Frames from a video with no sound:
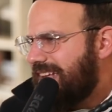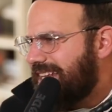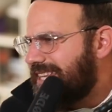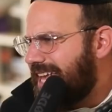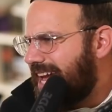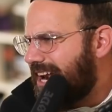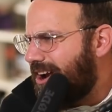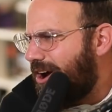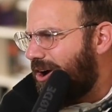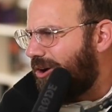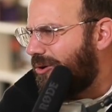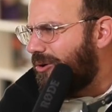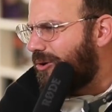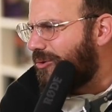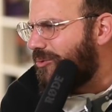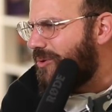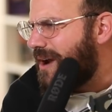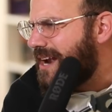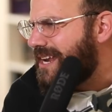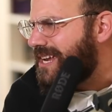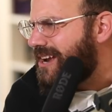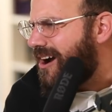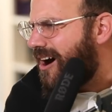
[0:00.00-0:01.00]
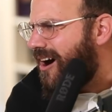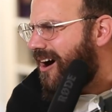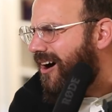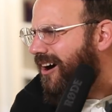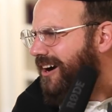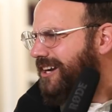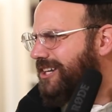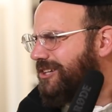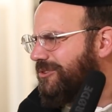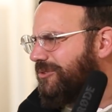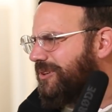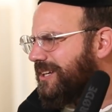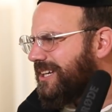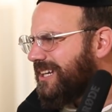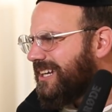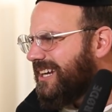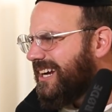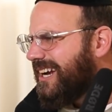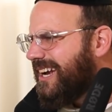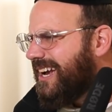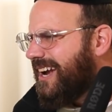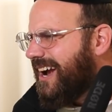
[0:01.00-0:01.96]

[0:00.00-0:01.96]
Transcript: that are already arguing